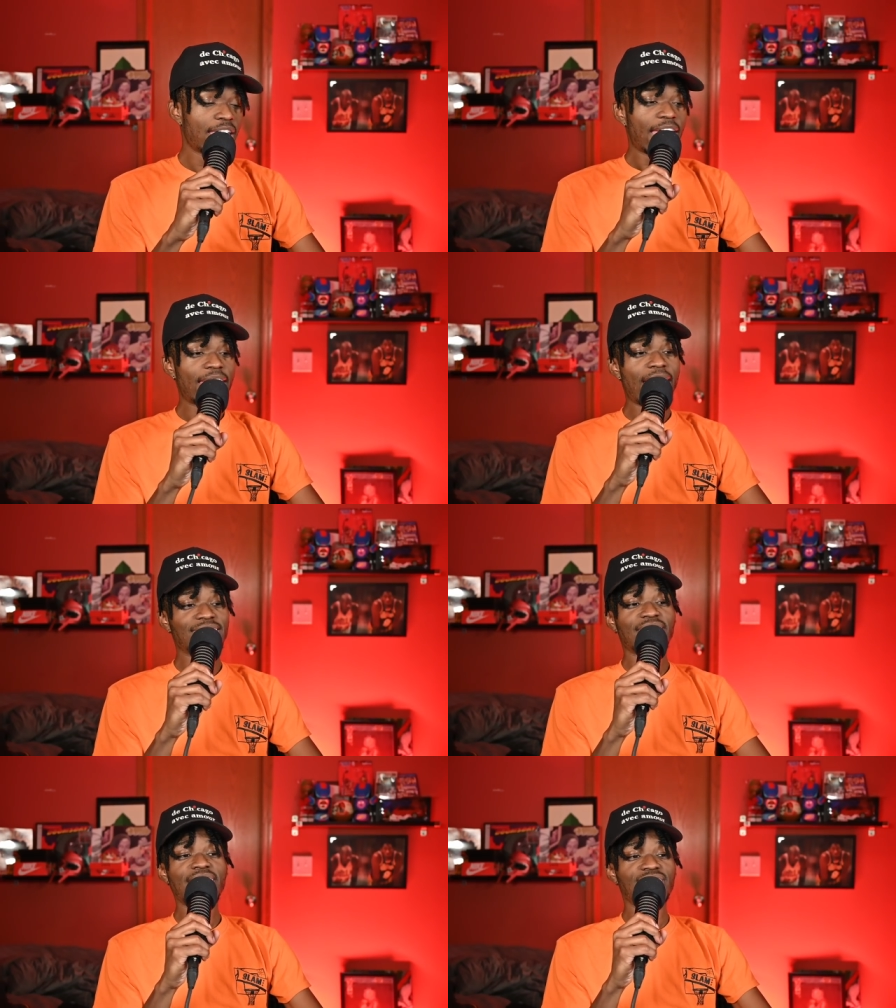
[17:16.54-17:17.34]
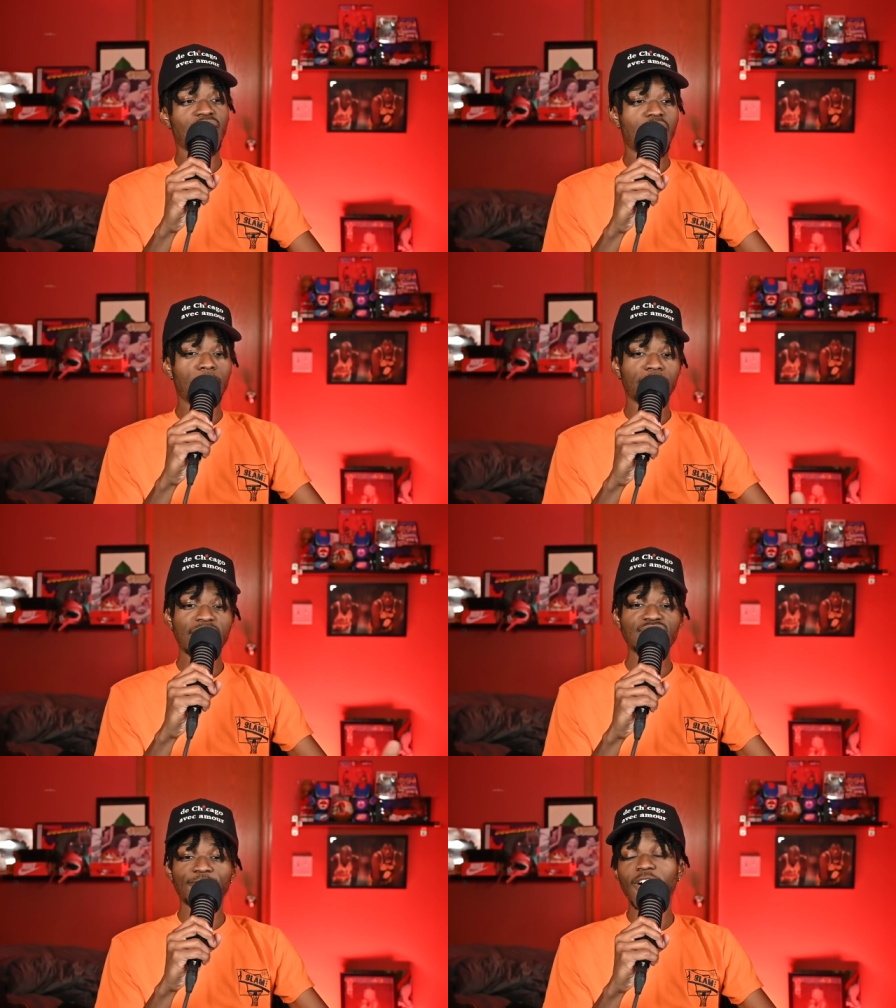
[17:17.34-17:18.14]
and asked his um
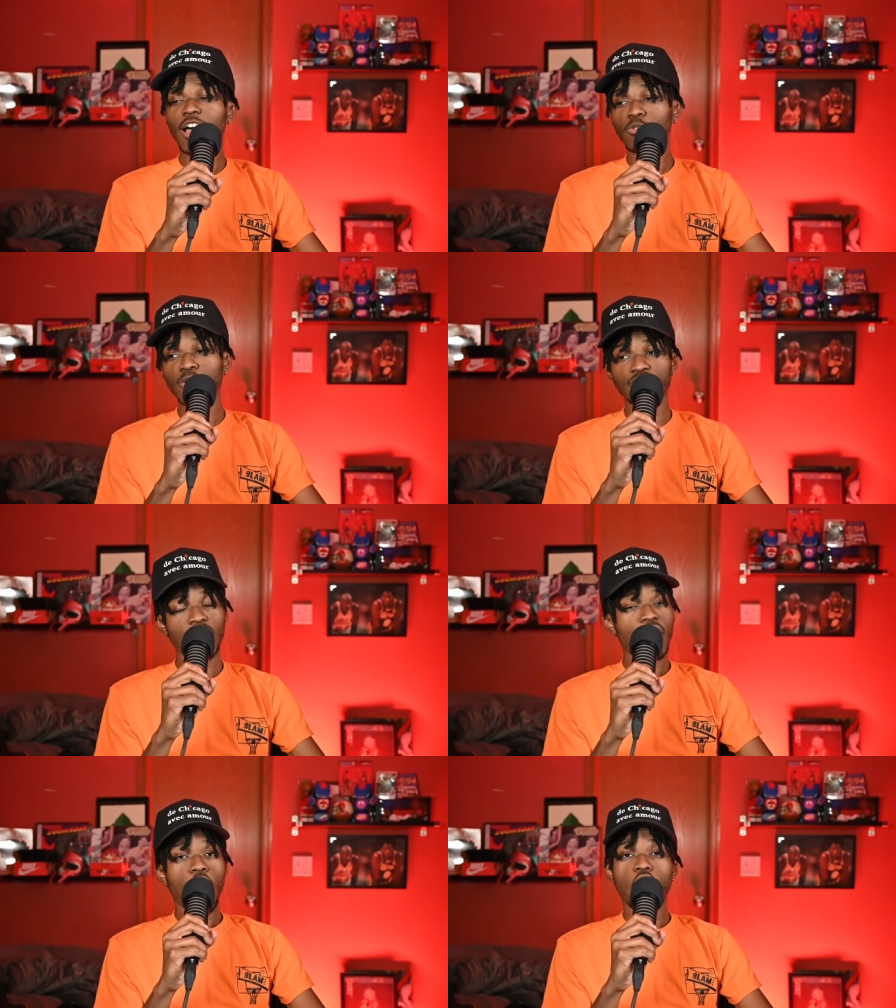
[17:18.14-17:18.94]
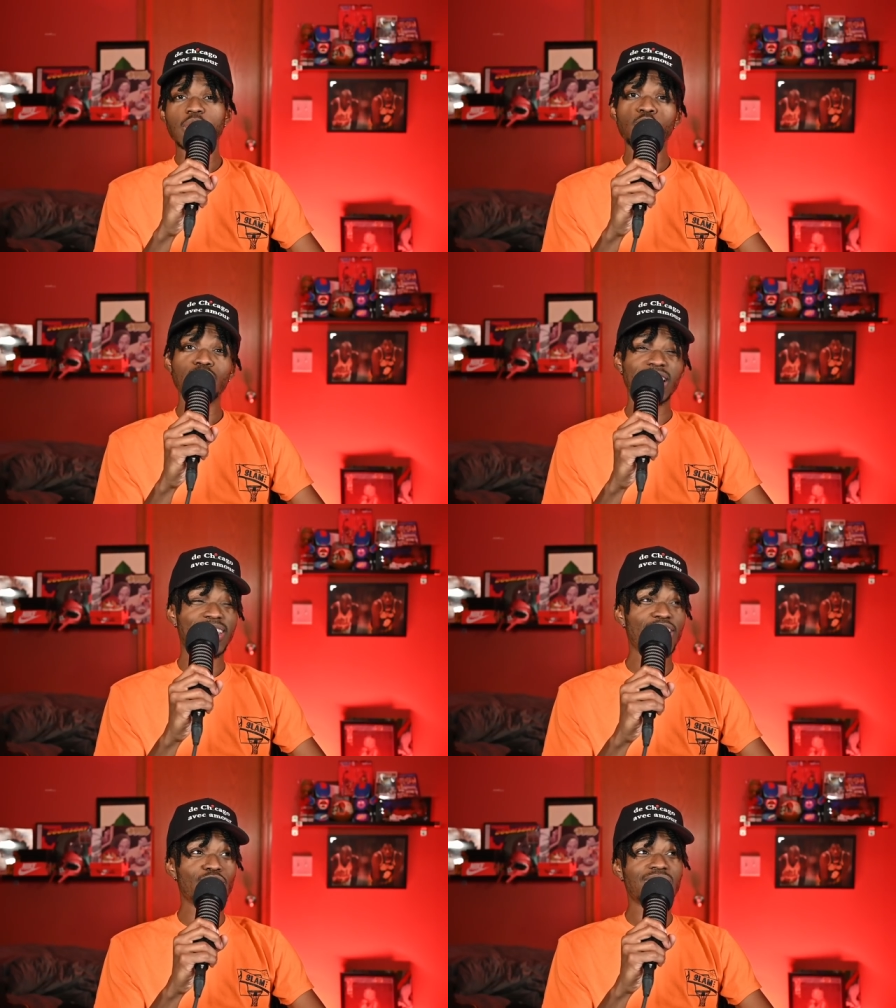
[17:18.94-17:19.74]
his followers are the Bulls
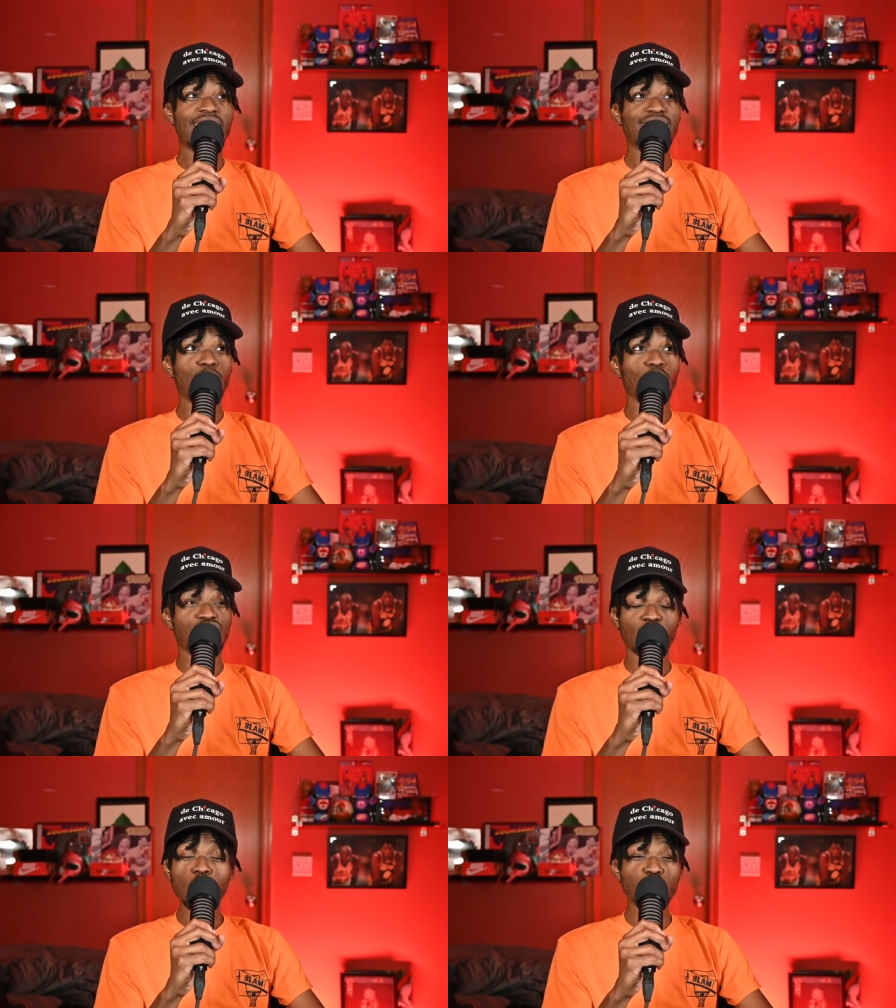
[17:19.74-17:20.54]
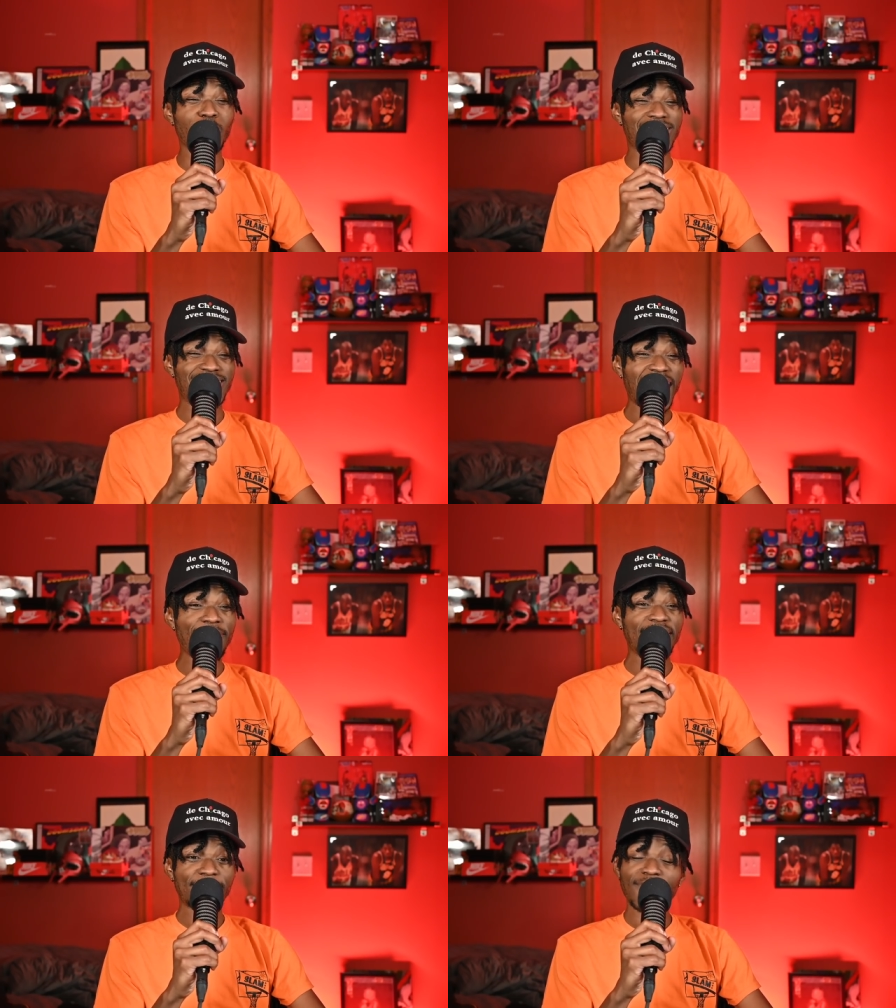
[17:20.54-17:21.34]
contenders and the results were
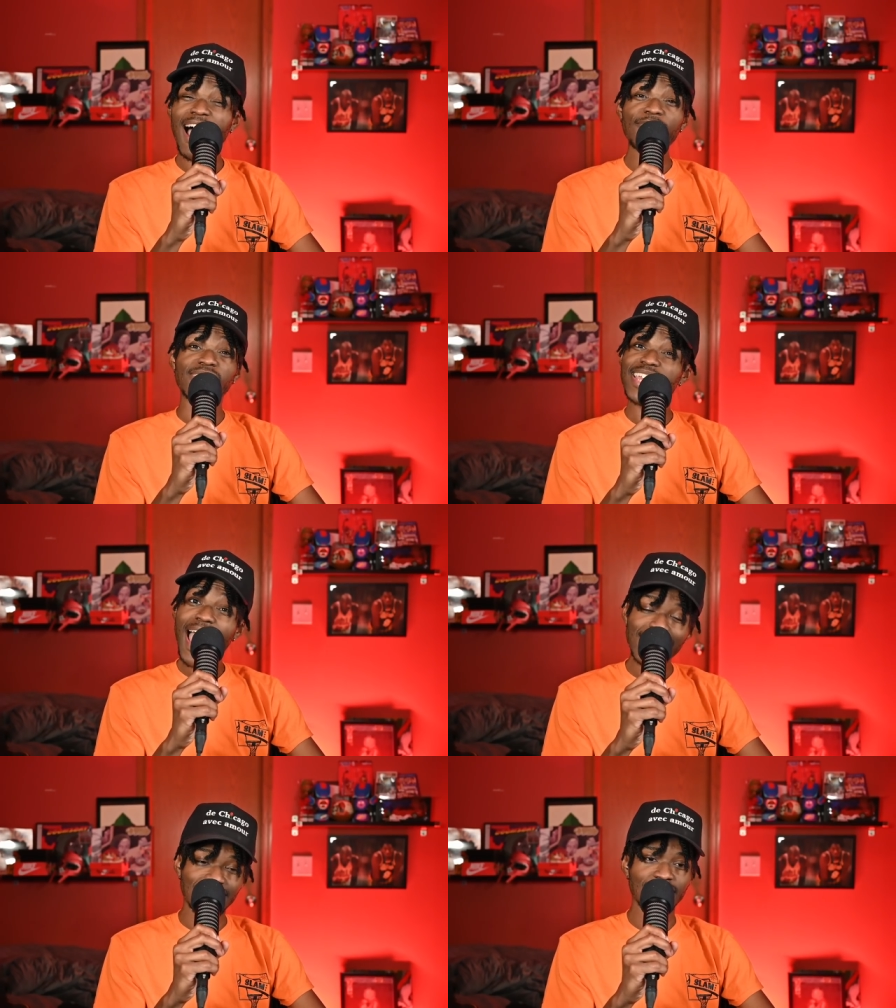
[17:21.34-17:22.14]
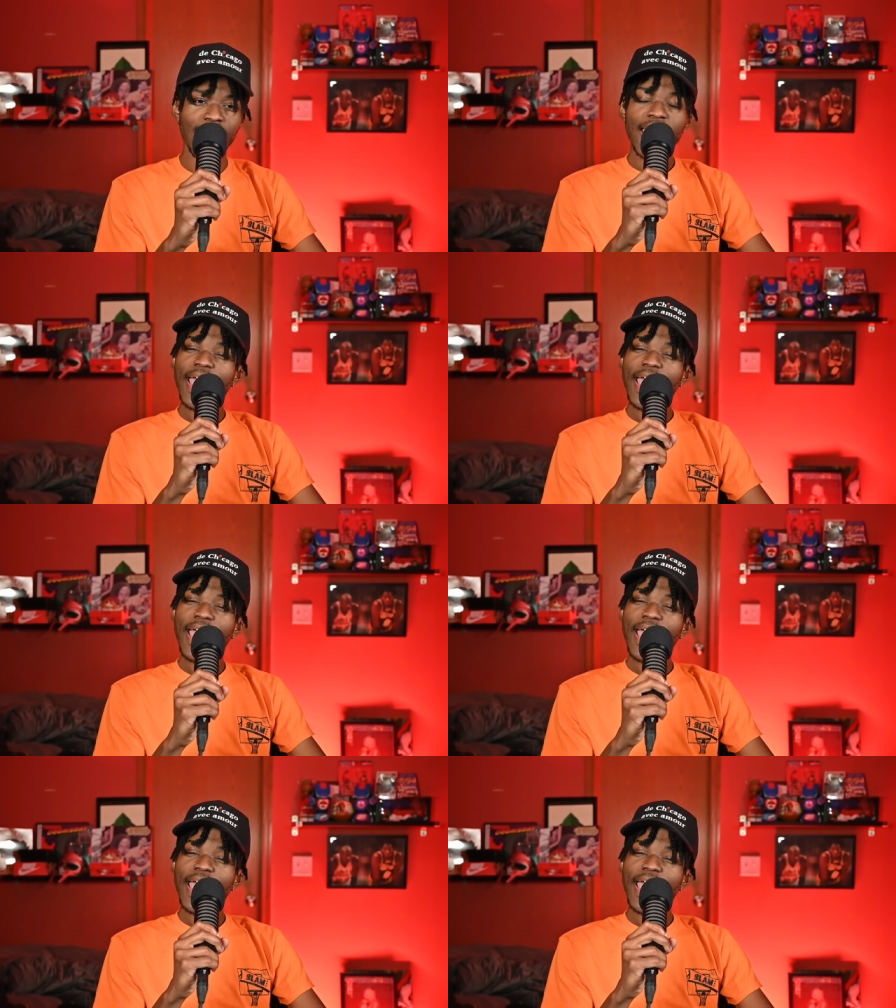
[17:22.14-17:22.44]
75 yes.